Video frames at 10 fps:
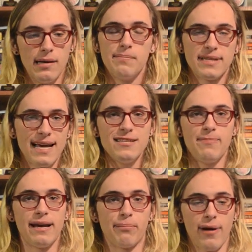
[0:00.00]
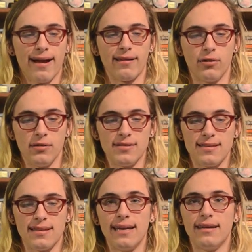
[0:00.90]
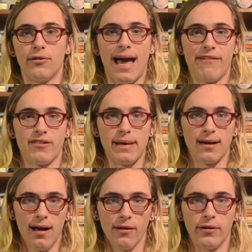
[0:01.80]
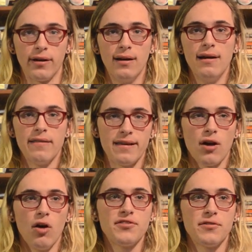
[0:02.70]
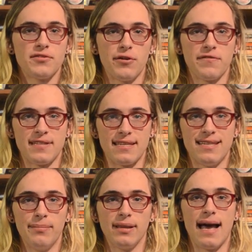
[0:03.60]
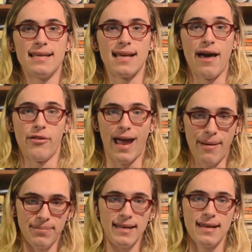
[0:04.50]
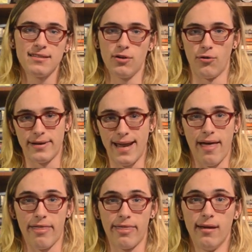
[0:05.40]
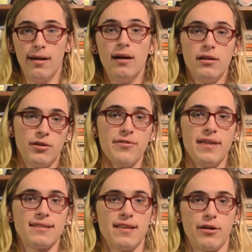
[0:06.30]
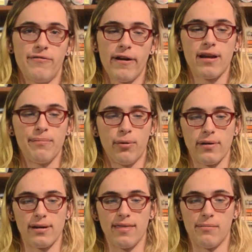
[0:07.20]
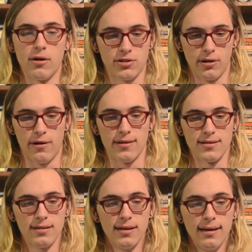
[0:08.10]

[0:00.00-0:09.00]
Besides being practical, since the gi don't have to be colored, this also serves to symbolize either emptiness or death, two things that are very important in the martial arts.